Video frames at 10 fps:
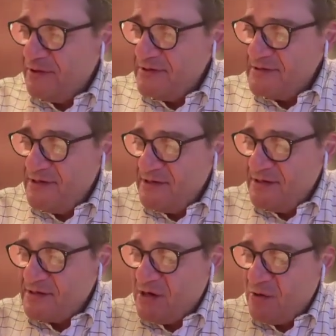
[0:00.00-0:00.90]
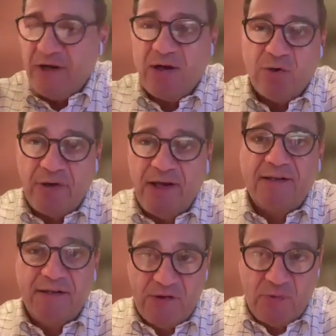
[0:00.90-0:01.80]
understand. That's how we
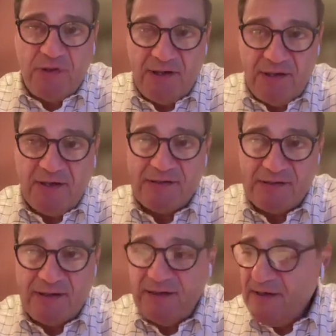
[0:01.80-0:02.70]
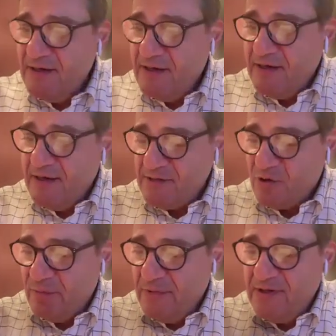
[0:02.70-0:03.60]
reconnected. Is we did as a
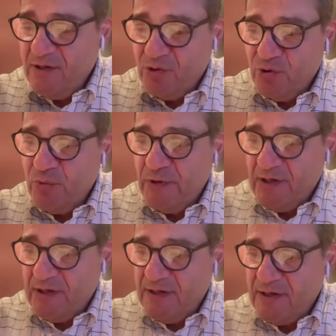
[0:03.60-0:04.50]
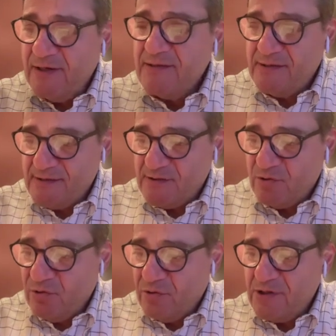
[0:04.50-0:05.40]
committee on doing cases
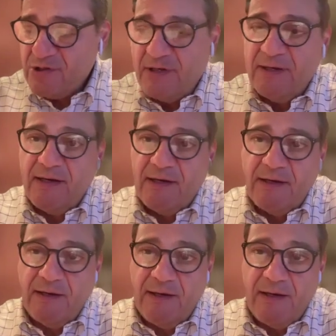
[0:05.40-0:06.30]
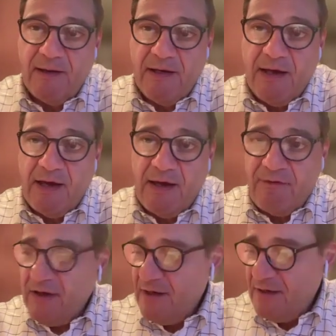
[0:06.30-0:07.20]
on Origin, and I've
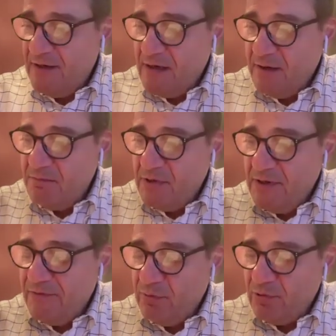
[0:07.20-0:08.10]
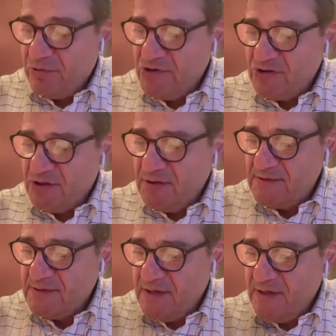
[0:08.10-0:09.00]
had an unbelievable
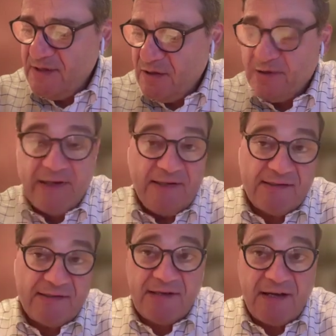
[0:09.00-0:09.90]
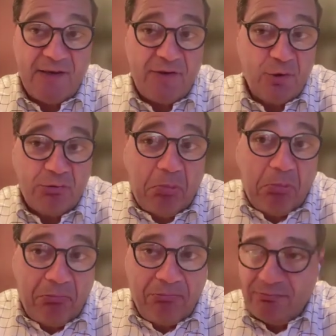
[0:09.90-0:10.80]
results on cases that I thought
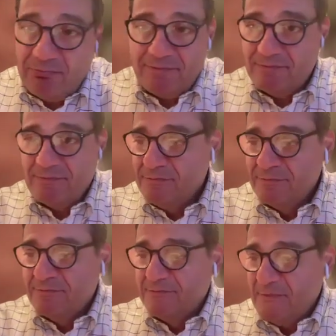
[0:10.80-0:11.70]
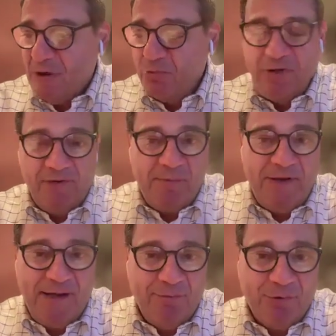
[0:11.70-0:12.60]
I would never
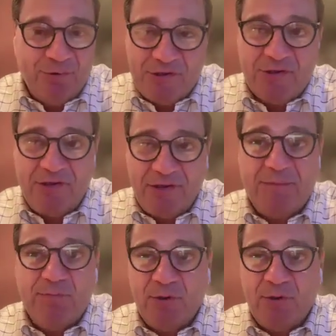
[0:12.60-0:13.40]
be able to regenerate